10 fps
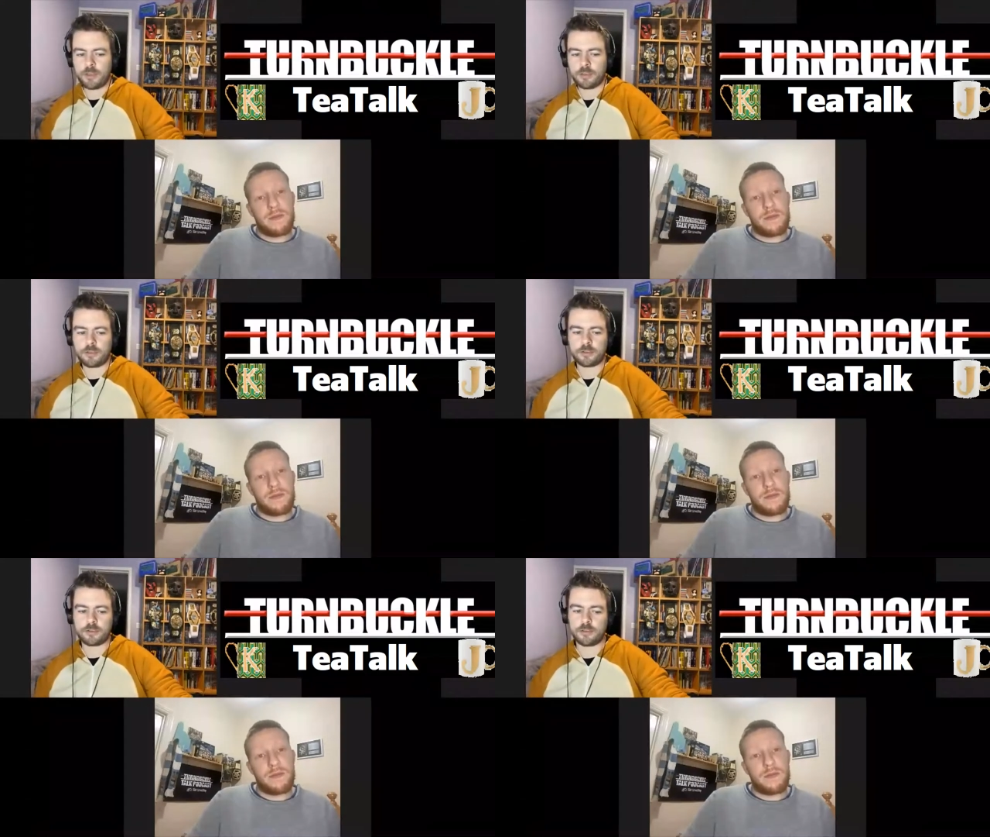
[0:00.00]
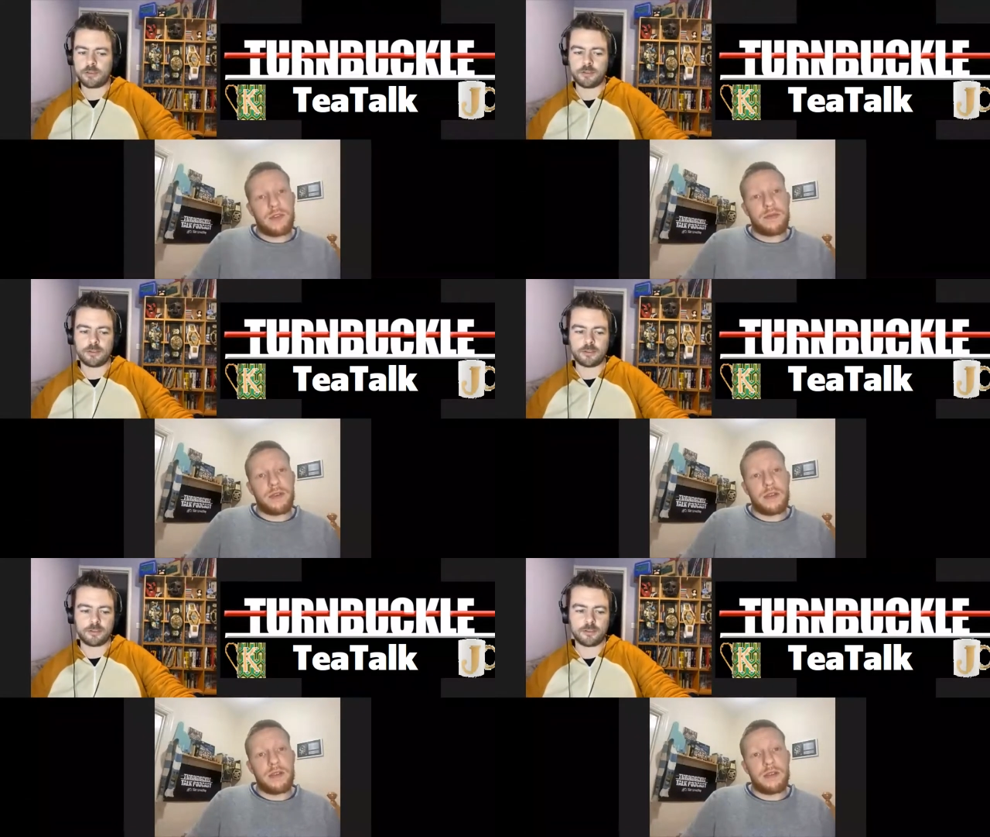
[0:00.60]
Speaker 1: Not
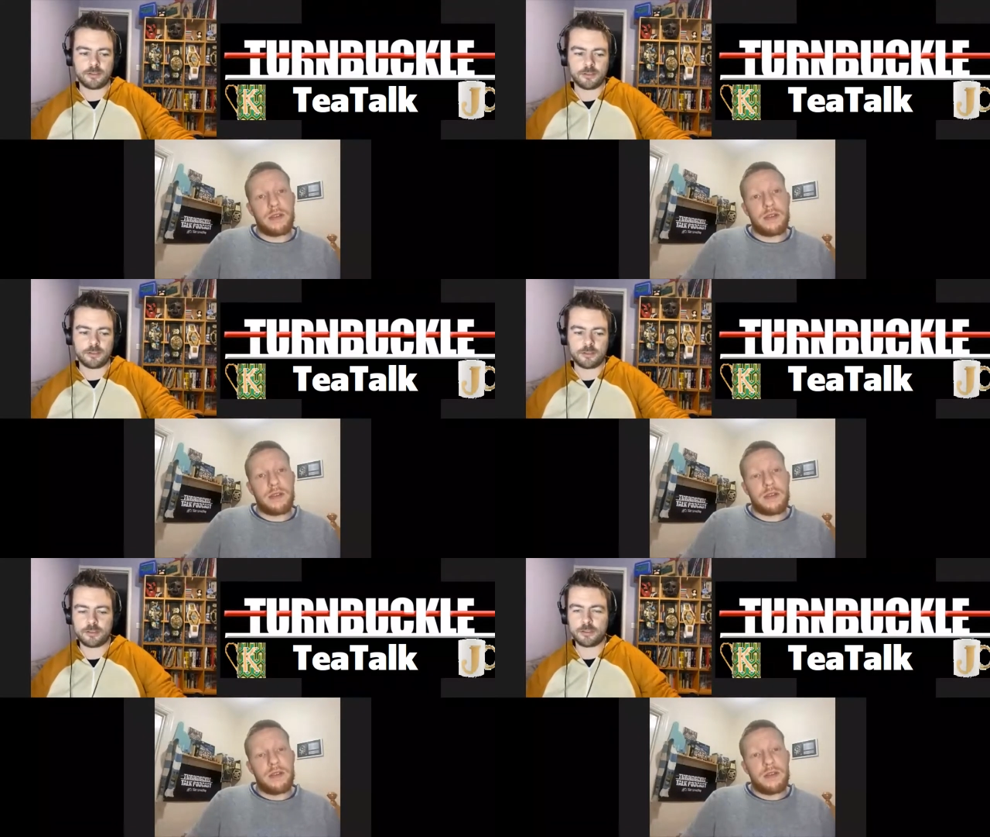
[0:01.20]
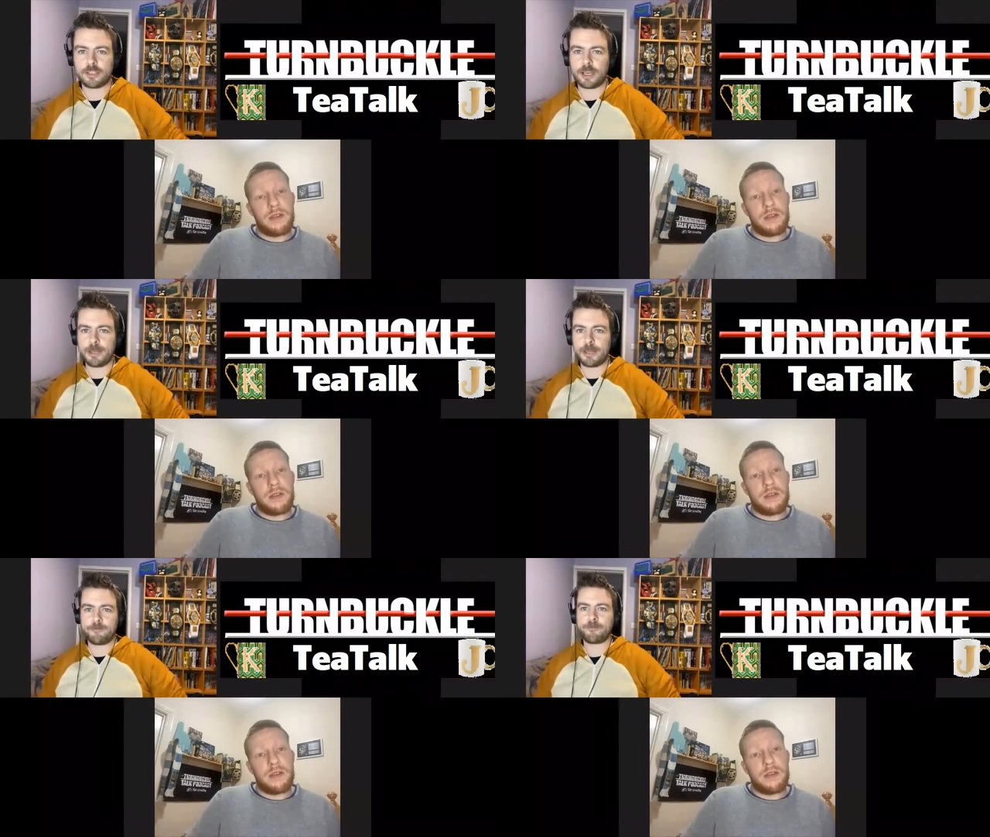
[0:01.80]
too shabby.
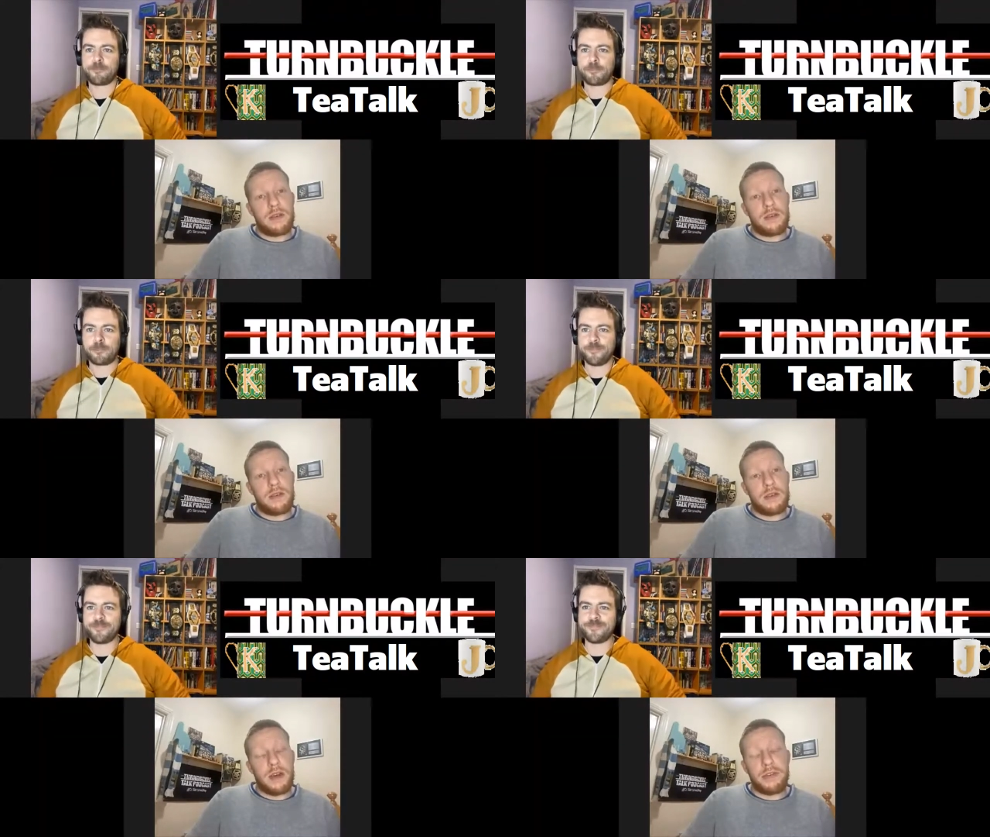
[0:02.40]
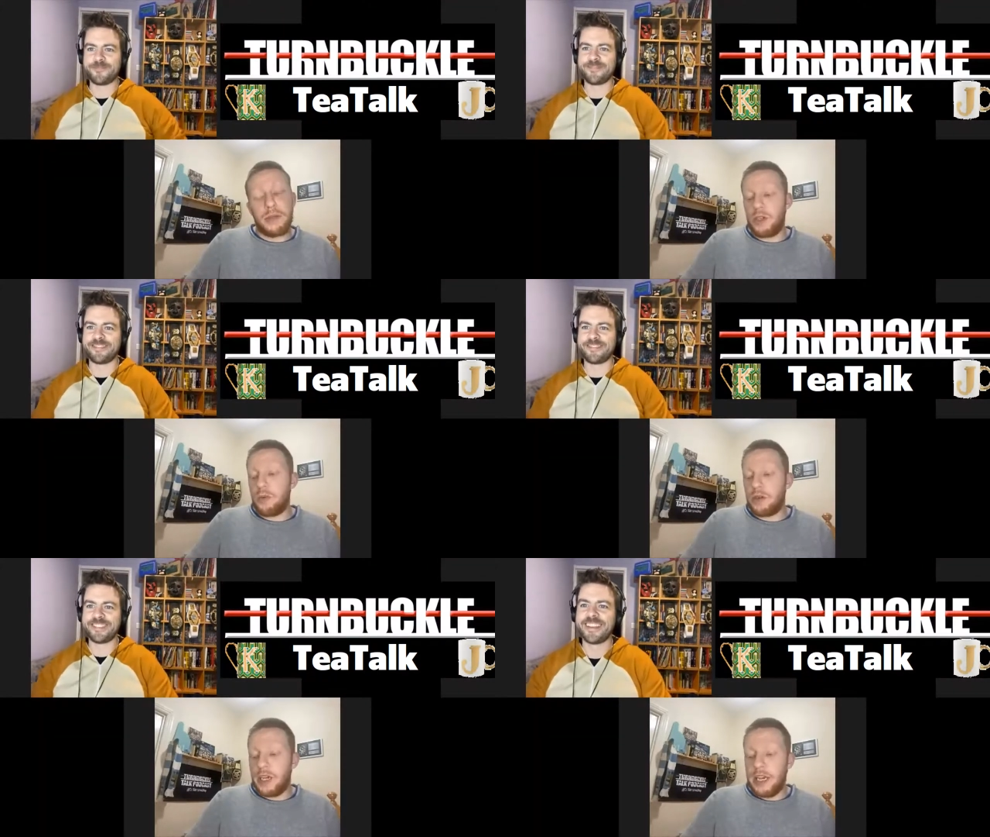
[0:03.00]
I think we'll
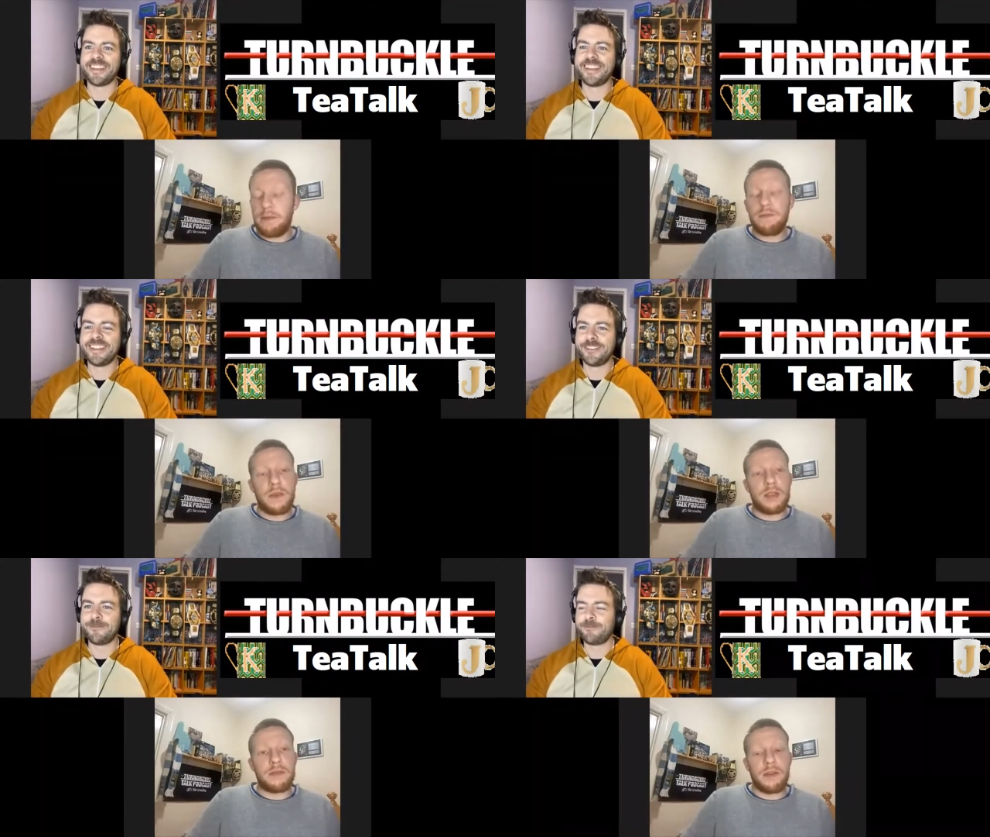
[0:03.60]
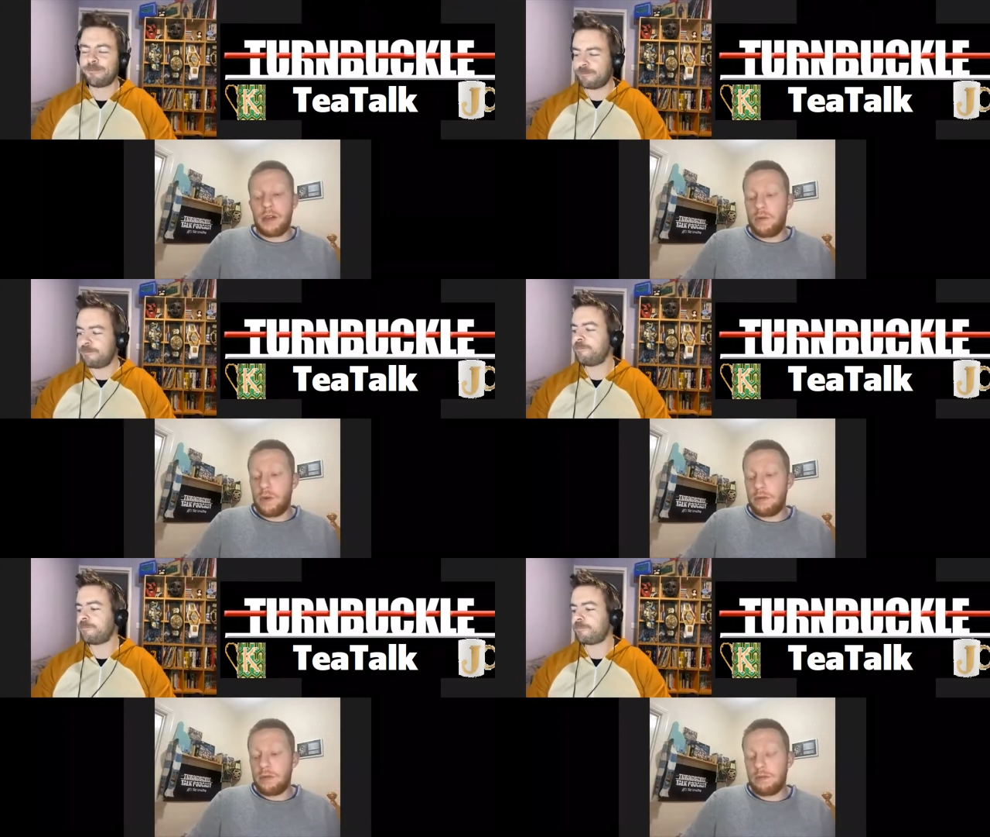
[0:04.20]
do one
Speaker 2: again, another live mm.
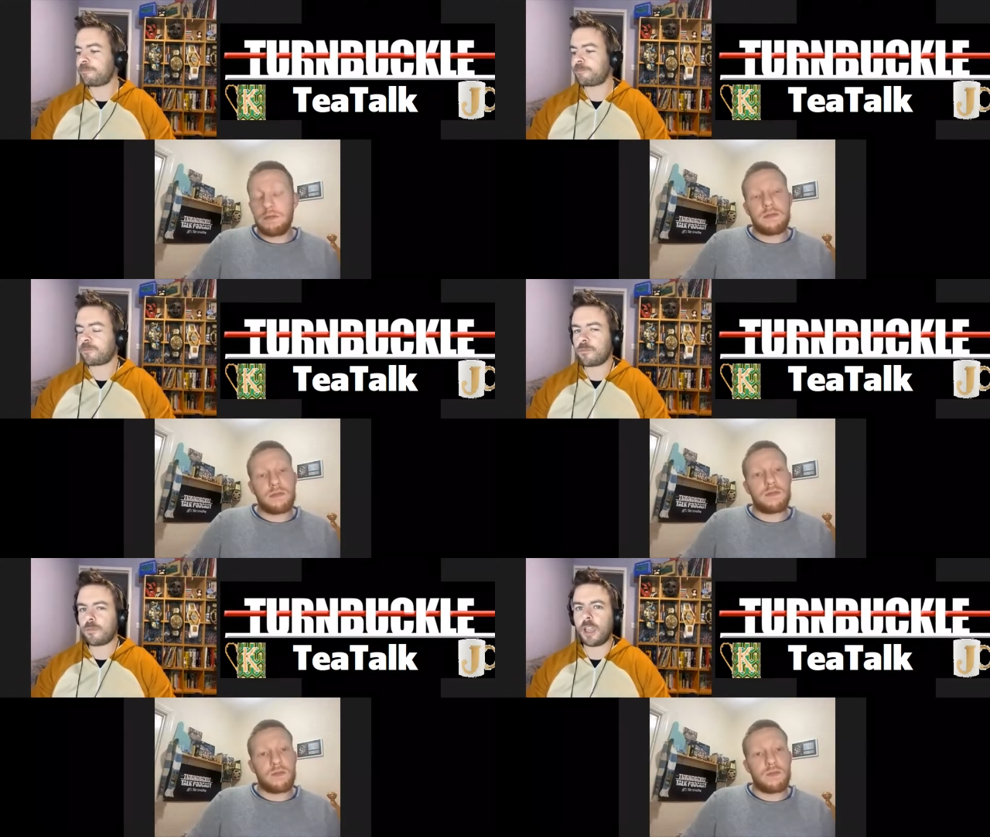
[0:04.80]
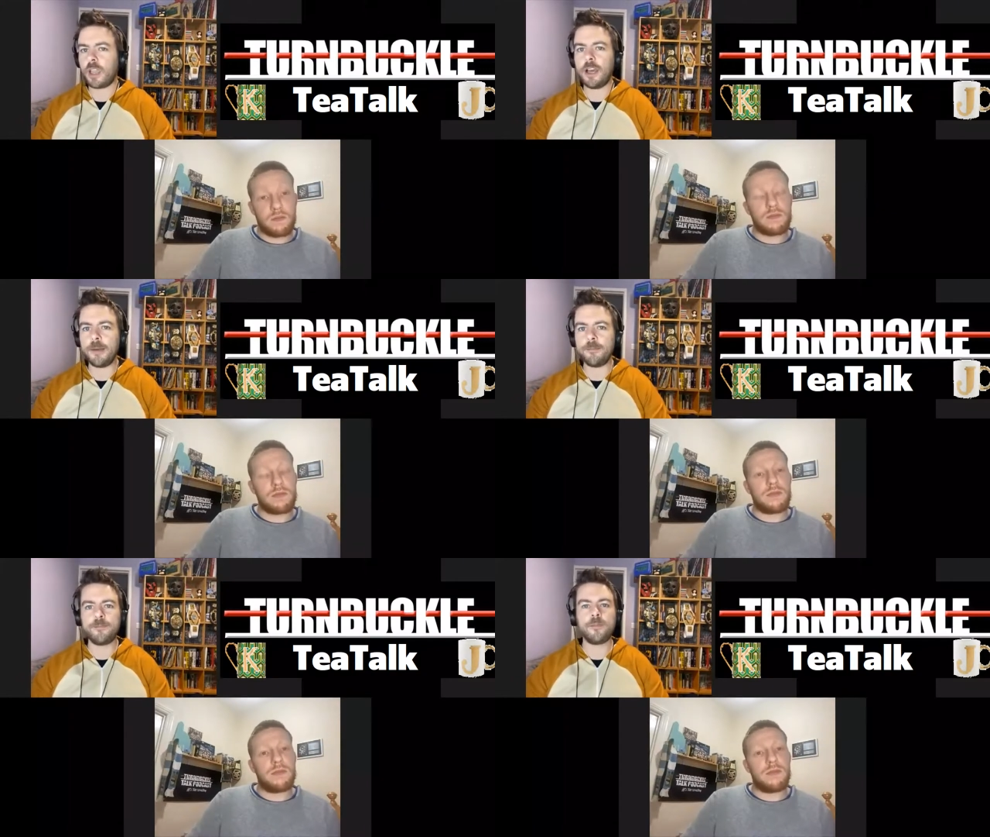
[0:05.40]
one.
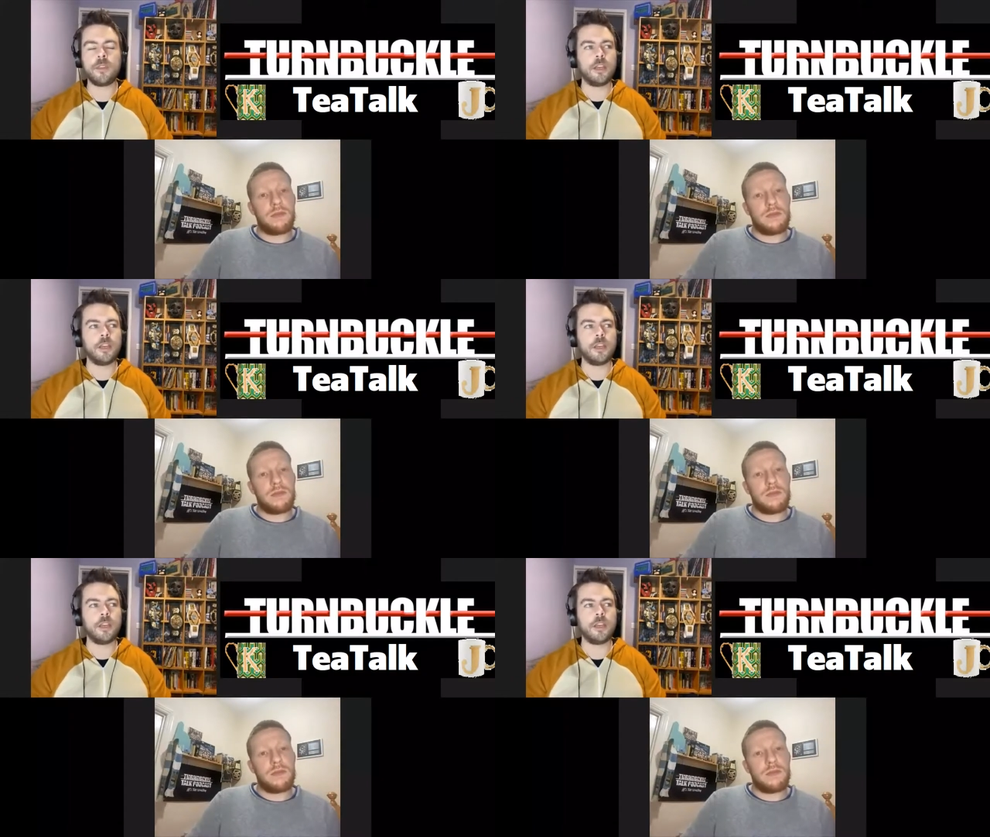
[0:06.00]
Speaker 1: Um,